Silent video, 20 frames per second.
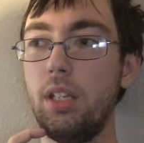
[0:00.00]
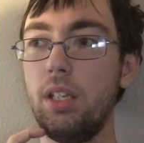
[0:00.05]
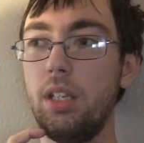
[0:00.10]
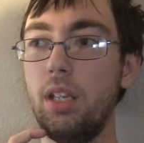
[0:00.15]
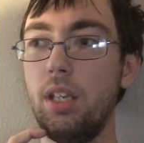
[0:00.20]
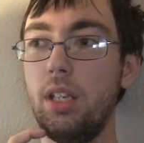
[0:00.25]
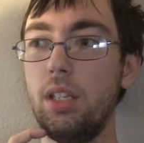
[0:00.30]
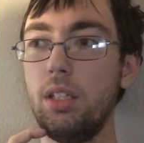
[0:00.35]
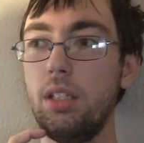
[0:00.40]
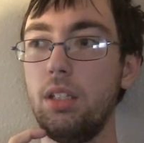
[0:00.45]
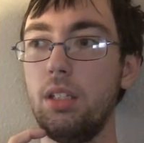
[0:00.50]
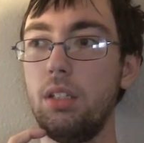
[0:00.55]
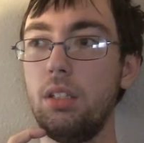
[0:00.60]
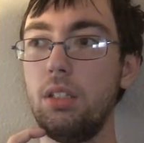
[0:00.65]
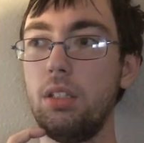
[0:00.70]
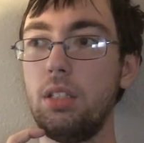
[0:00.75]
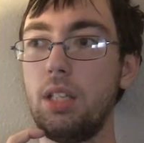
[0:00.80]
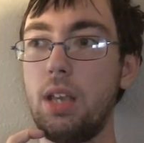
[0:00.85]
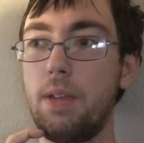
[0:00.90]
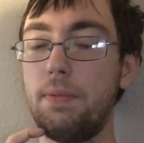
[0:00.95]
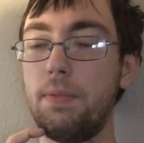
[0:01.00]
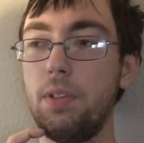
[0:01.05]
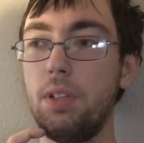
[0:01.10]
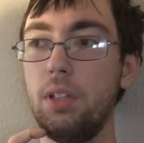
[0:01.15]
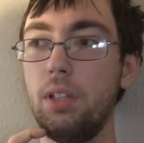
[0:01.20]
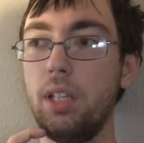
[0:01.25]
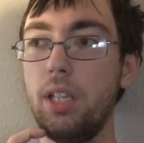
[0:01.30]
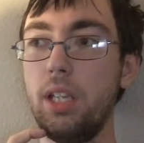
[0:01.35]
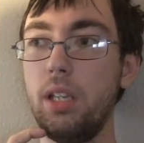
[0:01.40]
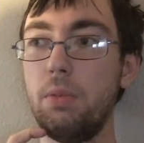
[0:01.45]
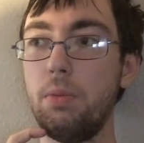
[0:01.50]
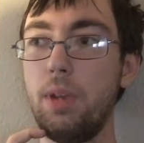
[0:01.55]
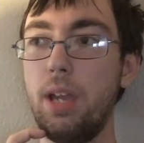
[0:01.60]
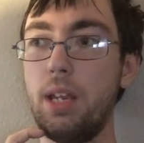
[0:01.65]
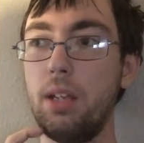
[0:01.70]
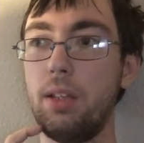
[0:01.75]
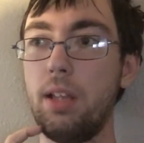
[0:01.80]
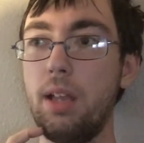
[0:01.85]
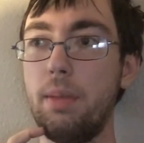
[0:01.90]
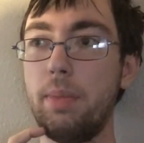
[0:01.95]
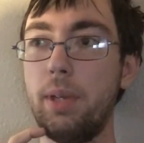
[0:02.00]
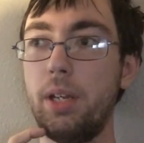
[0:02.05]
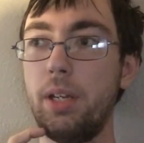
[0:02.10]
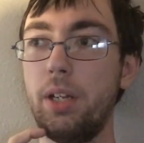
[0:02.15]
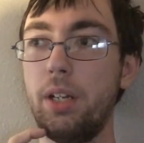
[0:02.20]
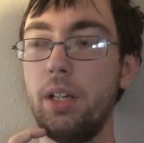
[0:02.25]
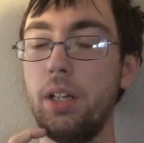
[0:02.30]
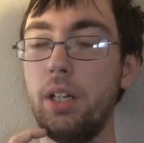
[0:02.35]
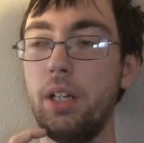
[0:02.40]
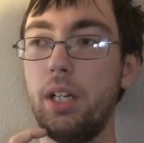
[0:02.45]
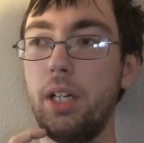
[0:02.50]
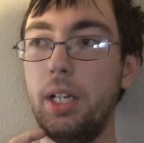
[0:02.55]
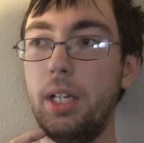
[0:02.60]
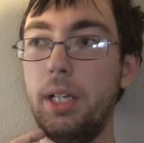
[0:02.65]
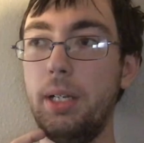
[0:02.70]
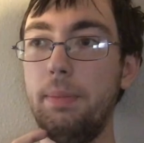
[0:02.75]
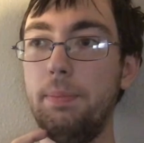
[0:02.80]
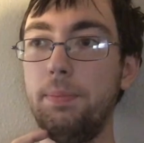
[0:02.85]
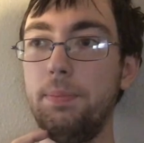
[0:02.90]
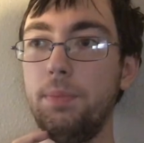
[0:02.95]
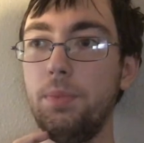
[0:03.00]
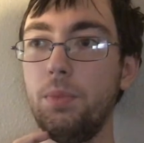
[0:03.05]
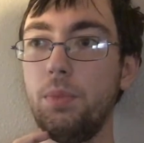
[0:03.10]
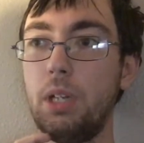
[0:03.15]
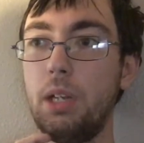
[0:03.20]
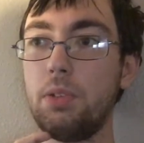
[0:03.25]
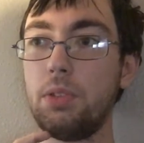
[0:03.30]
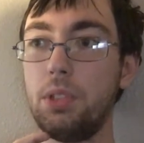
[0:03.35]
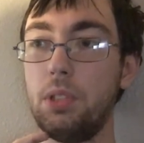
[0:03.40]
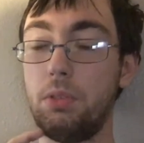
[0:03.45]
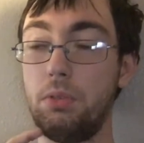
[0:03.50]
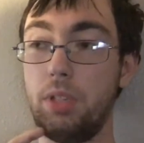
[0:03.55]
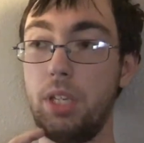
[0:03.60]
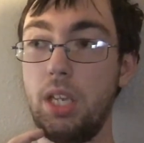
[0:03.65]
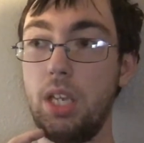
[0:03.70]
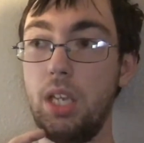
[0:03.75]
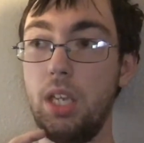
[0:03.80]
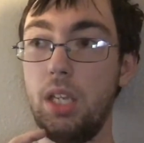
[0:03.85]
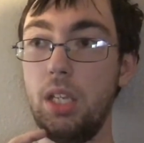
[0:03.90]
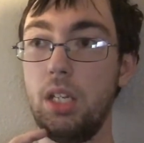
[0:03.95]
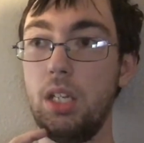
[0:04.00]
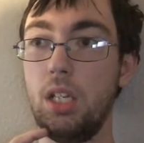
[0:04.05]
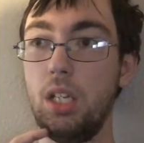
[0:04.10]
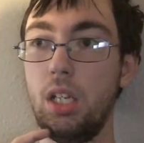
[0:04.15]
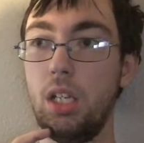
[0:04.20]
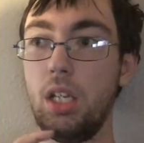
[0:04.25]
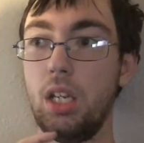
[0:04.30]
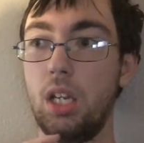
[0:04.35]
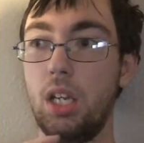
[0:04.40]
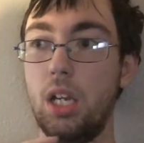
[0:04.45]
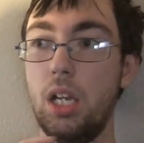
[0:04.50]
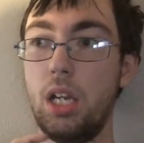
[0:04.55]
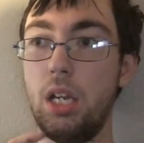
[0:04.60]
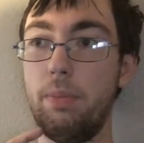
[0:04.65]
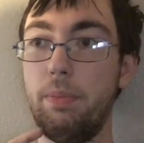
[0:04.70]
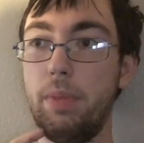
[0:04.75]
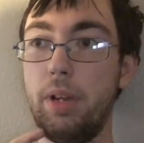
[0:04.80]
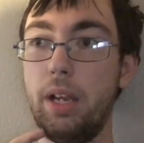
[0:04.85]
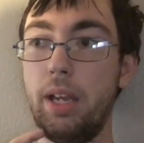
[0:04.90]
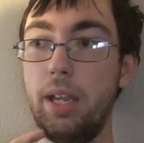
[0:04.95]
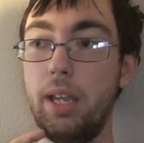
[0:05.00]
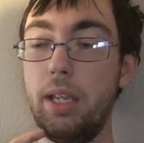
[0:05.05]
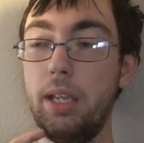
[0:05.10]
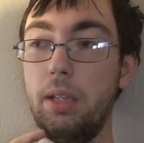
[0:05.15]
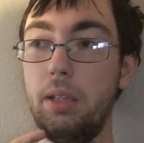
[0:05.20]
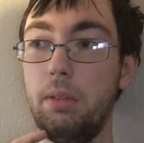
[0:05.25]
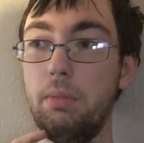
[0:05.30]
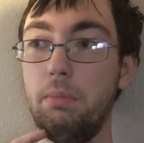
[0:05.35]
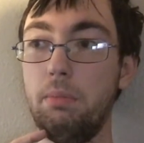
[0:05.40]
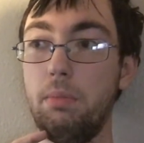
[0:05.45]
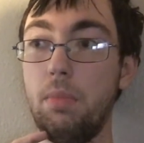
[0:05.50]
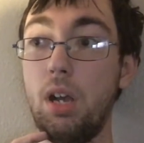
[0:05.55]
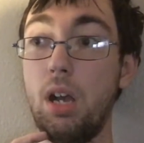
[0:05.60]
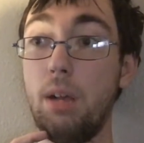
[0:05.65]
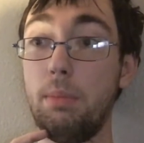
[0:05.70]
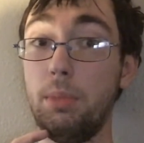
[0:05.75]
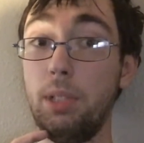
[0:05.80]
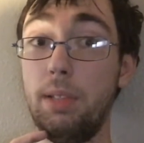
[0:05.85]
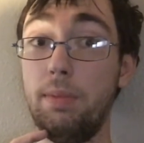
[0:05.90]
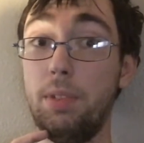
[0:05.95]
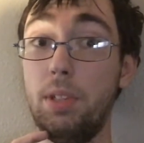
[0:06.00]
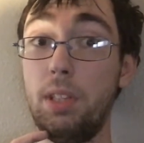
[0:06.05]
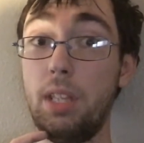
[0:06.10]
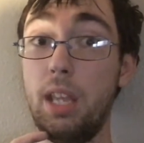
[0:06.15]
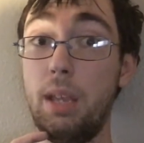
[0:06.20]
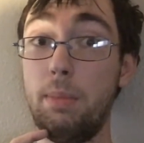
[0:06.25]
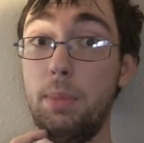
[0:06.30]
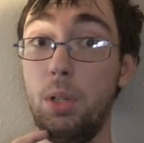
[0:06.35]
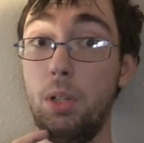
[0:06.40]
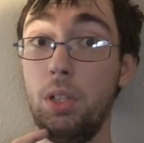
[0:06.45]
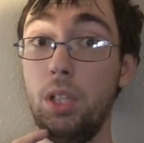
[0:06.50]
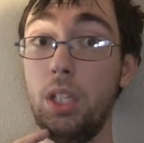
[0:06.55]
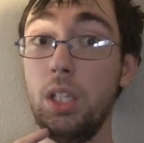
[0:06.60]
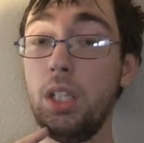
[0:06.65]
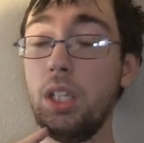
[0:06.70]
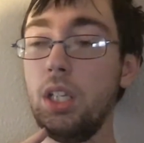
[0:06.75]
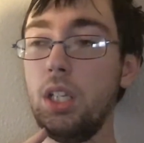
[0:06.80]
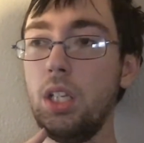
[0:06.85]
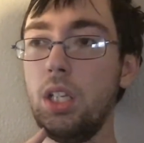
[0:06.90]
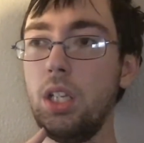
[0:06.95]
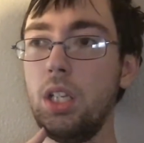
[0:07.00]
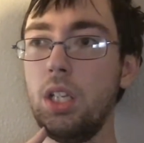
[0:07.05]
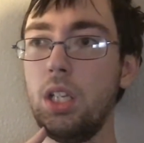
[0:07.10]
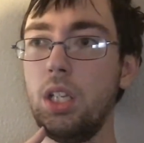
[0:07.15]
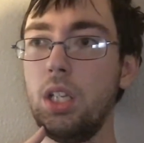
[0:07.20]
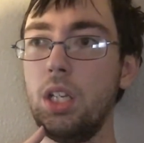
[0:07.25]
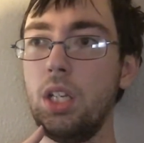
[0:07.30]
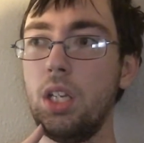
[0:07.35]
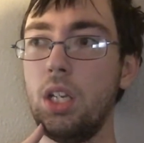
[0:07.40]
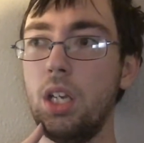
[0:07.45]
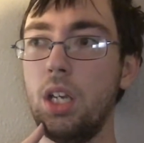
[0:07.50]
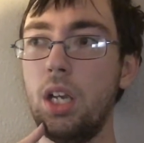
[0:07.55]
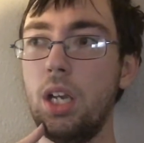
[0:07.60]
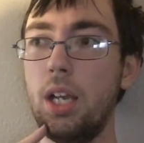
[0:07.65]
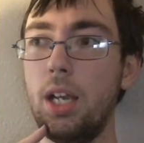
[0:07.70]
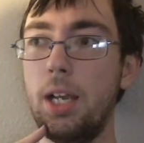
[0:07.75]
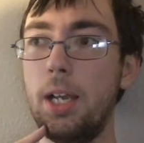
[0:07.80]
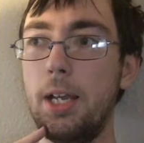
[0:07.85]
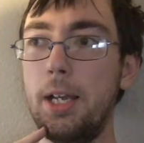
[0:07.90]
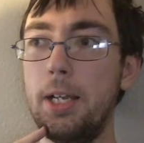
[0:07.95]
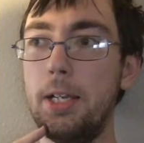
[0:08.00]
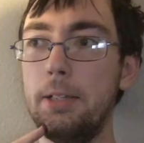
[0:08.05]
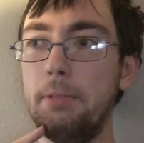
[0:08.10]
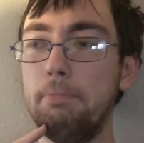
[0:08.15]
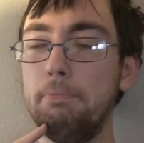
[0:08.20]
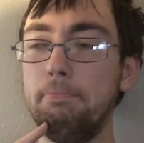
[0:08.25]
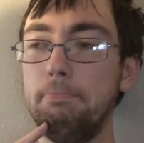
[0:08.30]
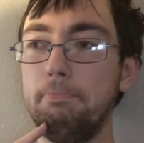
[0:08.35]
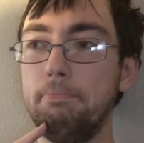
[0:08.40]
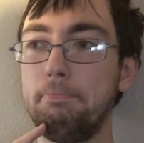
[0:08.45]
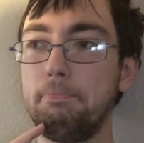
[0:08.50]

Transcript: it definitely ran a lot better. When I was a little kid, my mom lived in that building, and